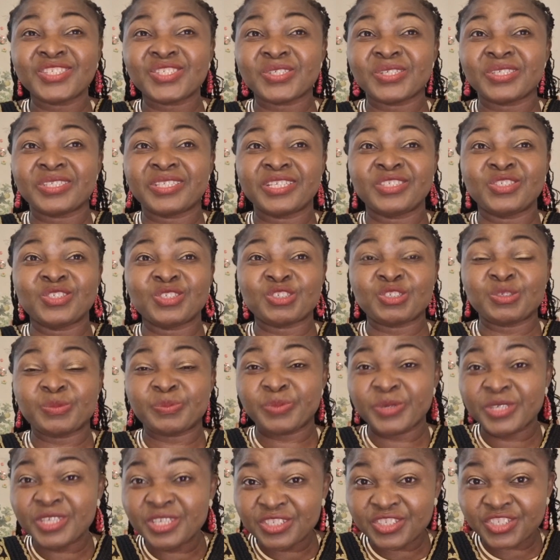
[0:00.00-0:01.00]
shortage
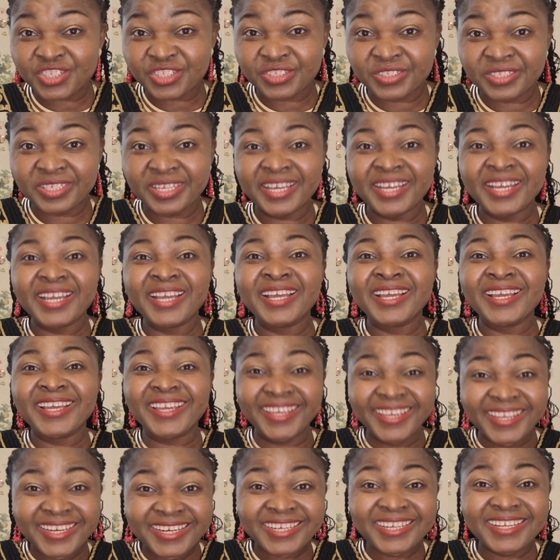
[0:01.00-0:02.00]
occupation
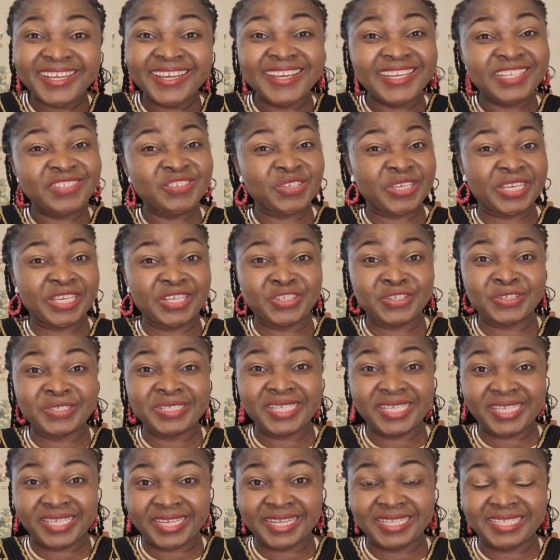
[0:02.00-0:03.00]
in the
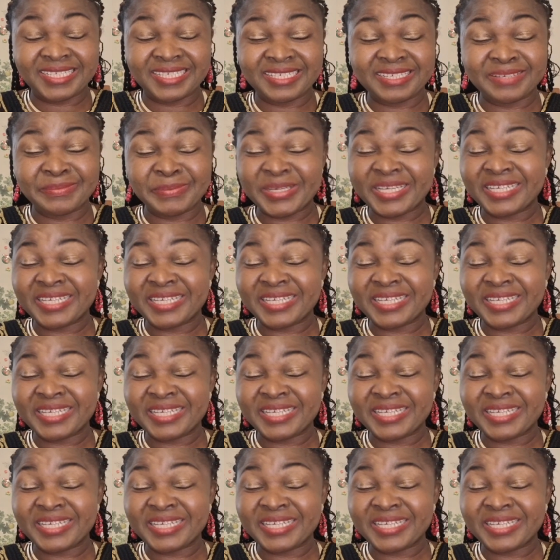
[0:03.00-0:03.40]
education setting.